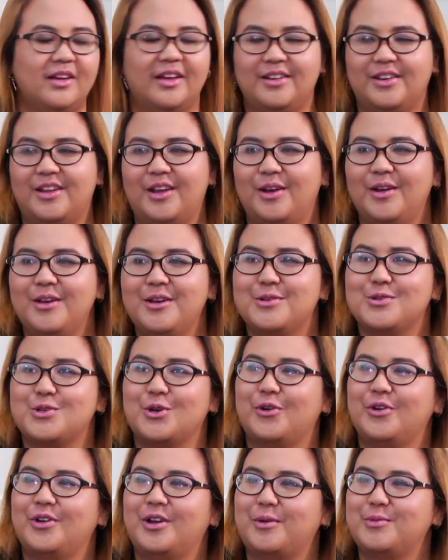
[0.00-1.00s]
and
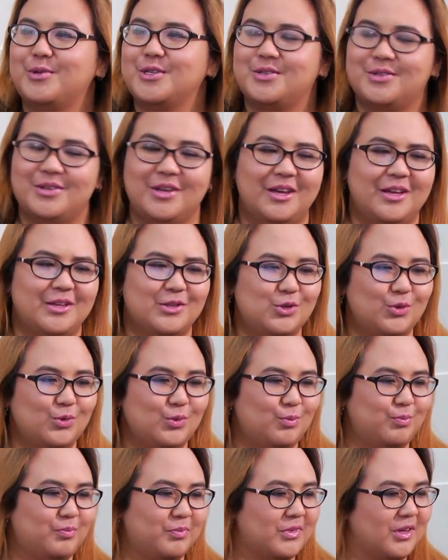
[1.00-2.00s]
sorry, I was too
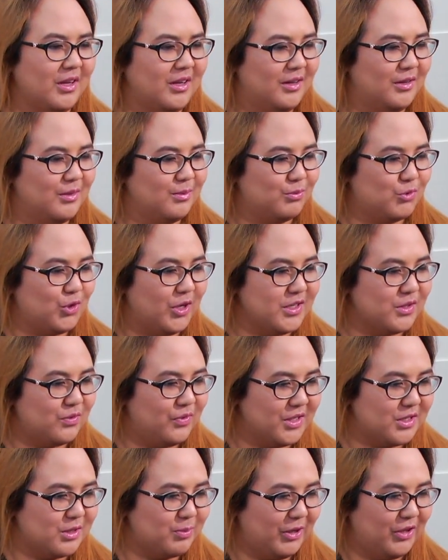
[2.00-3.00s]

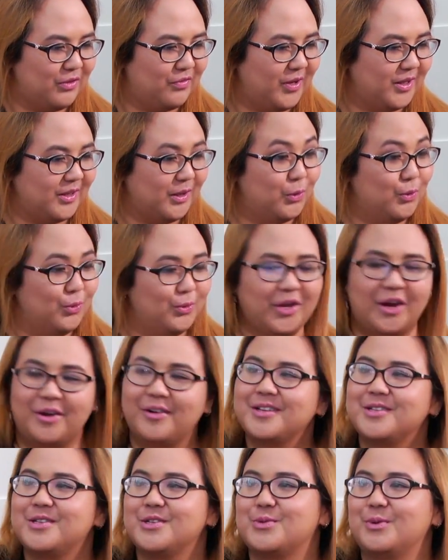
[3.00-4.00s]
transfixed by the fact that
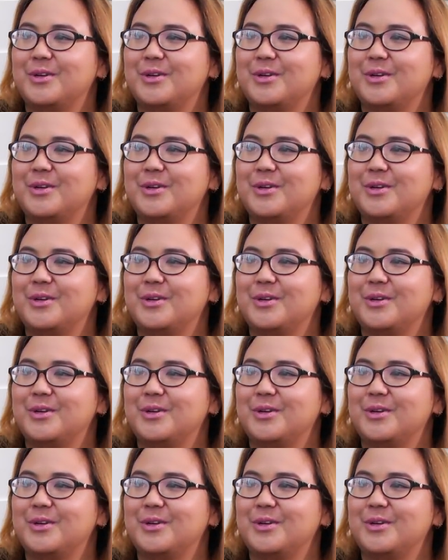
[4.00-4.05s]
Carrots is